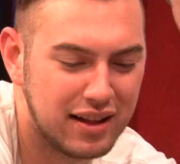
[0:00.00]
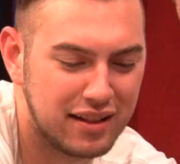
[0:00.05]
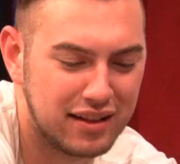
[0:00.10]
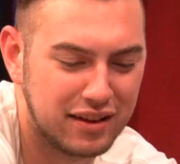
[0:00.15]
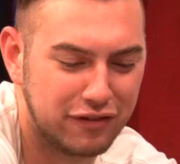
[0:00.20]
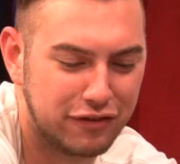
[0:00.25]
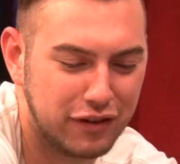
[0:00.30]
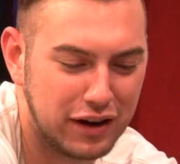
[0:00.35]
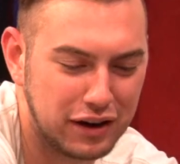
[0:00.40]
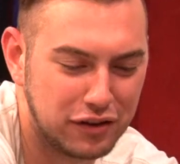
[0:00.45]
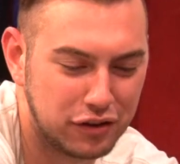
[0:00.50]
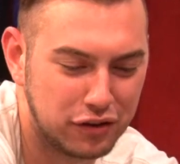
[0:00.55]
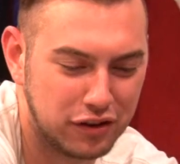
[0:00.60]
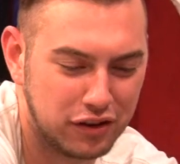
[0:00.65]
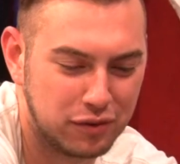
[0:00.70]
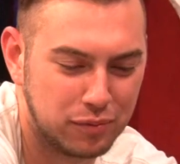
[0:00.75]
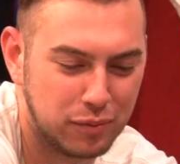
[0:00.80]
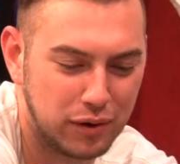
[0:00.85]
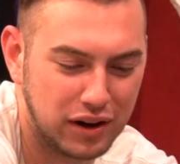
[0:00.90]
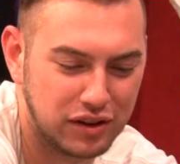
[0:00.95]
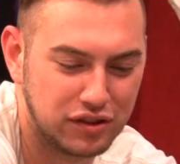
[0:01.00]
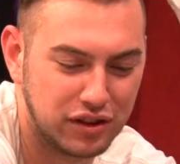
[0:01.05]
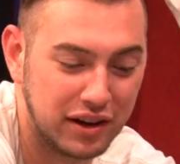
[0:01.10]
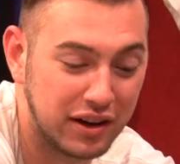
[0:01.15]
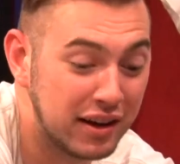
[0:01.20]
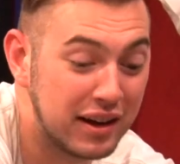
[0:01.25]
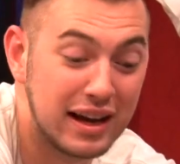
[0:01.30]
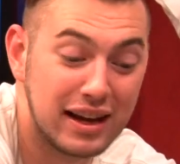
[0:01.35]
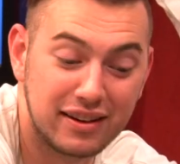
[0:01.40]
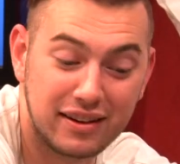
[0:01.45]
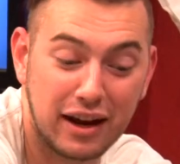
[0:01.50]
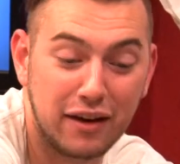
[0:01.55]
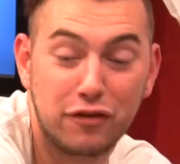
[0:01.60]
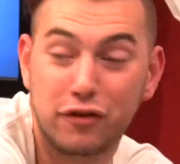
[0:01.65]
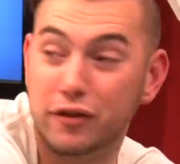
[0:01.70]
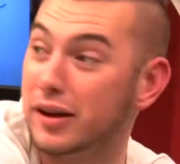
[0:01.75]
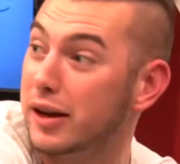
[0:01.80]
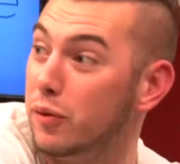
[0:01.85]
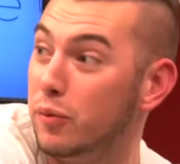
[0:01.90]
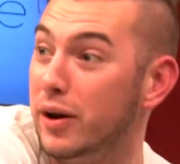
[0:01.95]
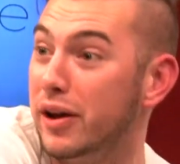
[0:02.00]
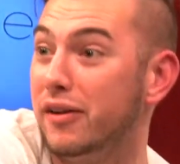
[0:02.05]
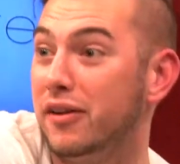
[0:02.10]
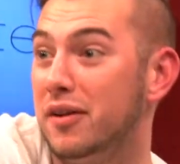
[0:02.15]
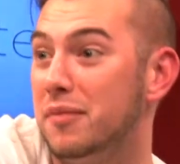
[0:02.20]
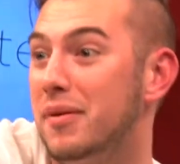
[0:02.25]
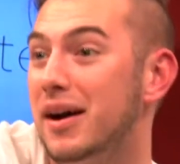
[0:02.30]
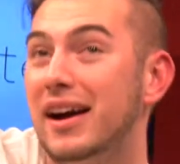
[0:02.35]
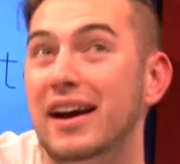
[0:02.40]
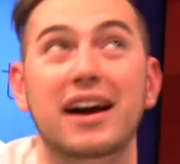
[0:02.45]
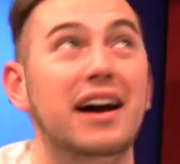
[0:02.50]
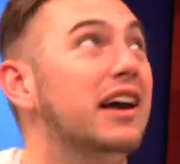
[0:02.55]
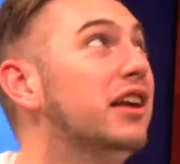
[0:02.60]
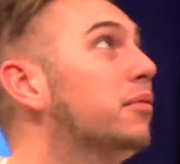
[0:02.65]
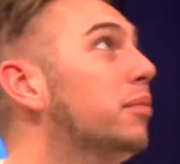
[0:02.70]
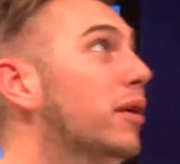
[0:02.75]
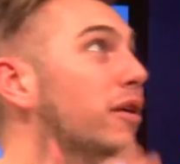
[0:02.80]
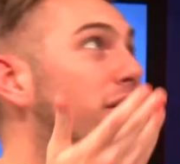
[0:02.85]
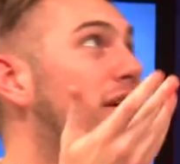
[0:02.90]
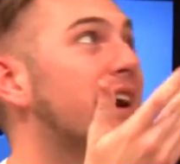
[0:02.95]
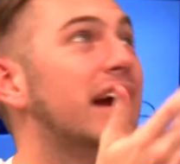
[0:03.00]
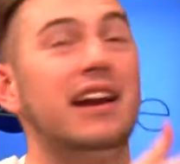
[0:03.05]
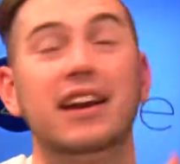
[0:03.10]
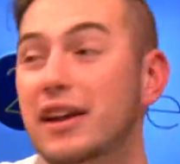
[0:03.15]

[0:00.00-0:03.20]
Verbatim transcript: the facial expression. Definitely a winner in my eyes, but Grant,